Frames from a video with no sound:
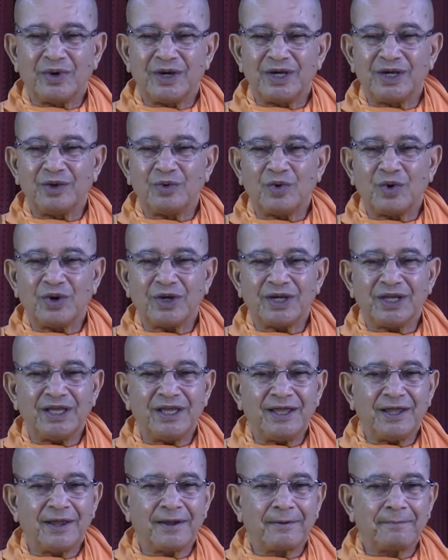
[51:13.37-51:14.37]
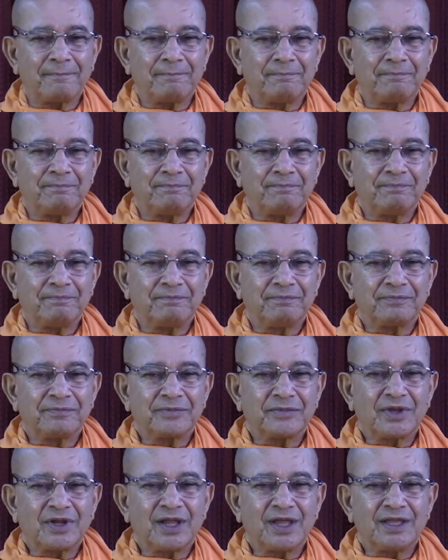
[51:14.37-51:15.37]
devotee,
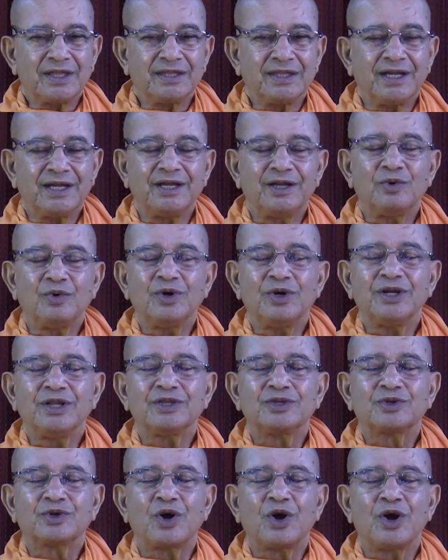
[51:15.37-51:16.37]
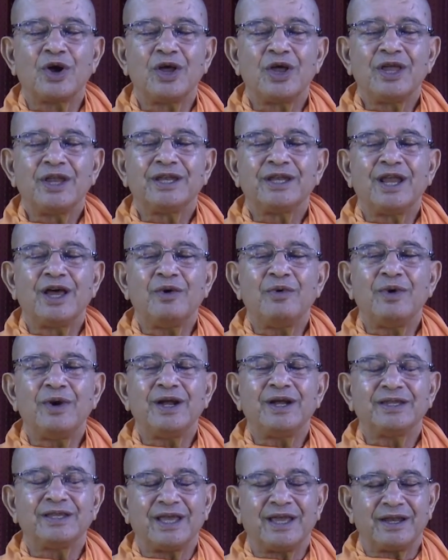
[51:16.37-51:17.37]
the devotee is now
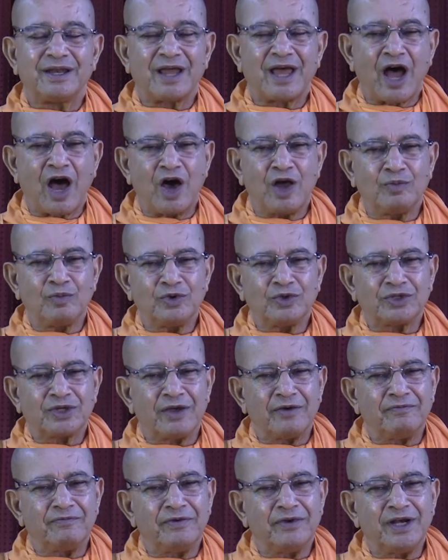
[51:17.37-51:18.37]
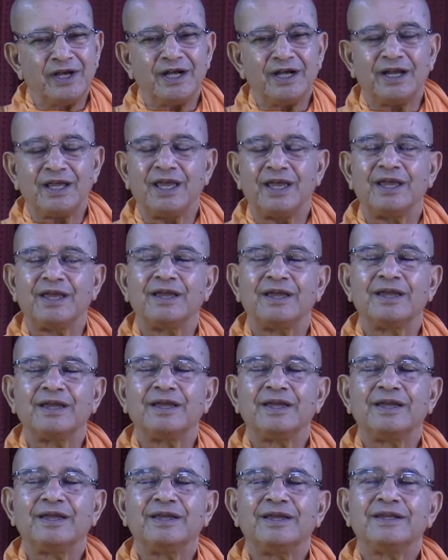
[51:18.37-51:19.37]
and then, almost every day,
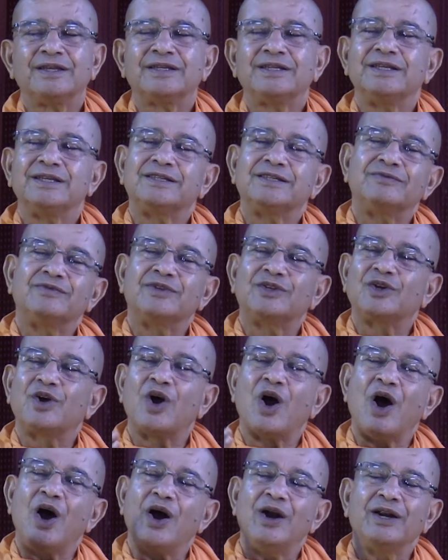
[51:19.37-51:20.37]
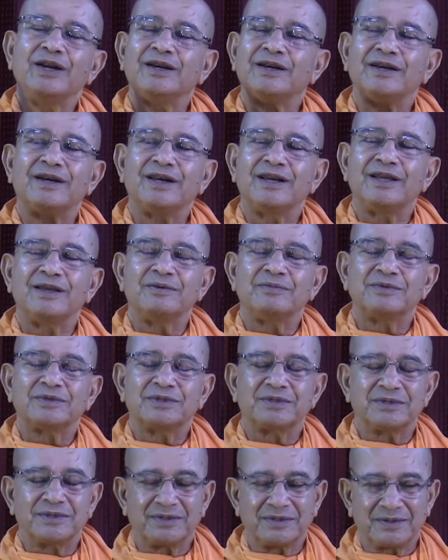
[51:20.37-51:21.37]
she is with God in
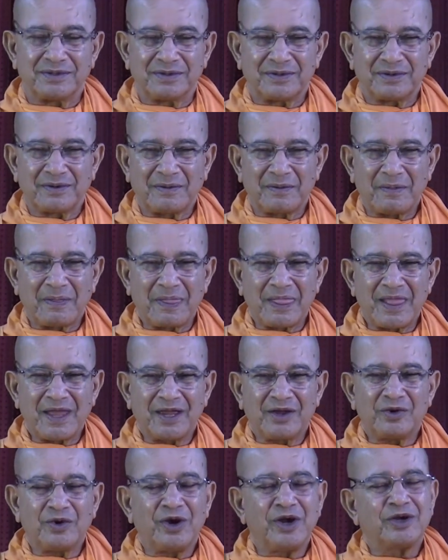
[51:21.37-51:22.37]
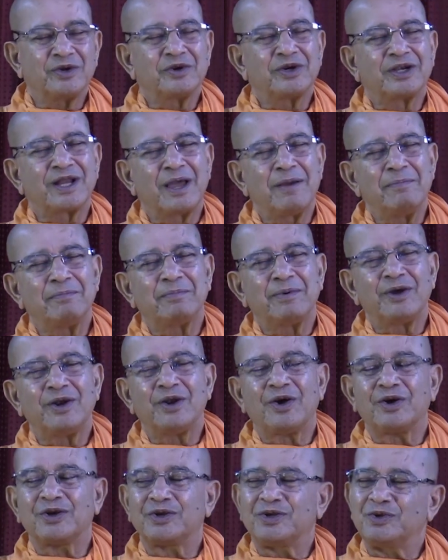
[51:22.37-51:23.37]
dreams. Going to
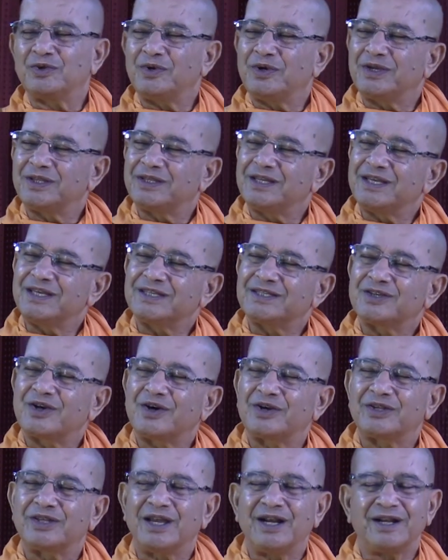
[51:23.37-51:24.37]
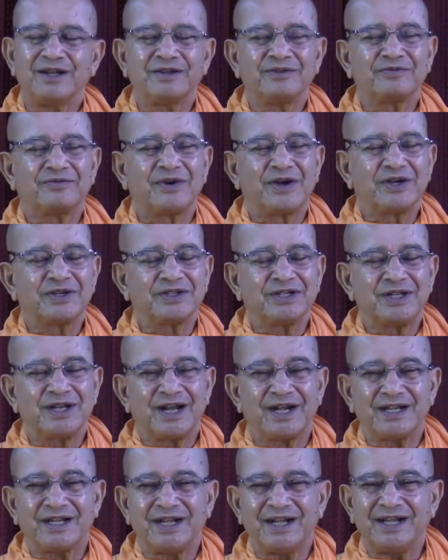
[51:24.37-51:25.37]
temple or doing this or that function,
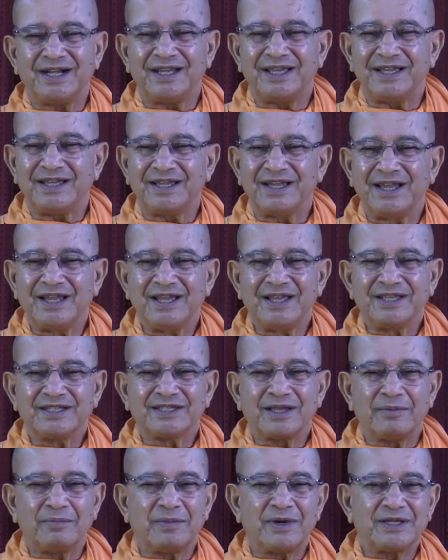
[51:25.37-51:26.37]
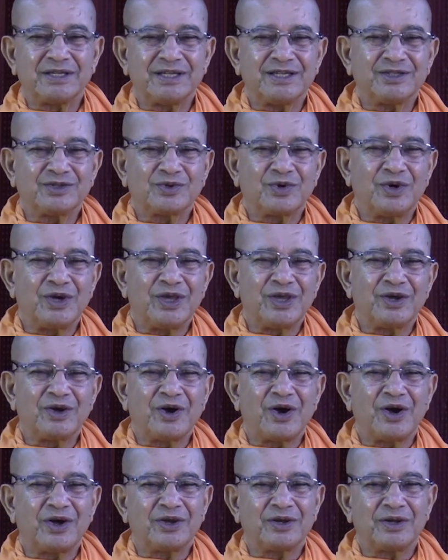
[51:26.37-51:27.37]
attending, some bhajans going
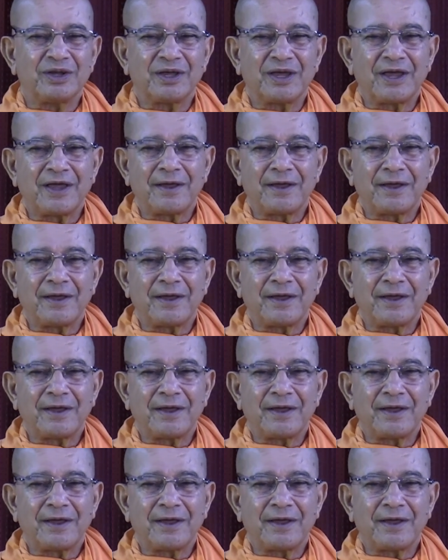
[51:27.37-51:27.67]
on.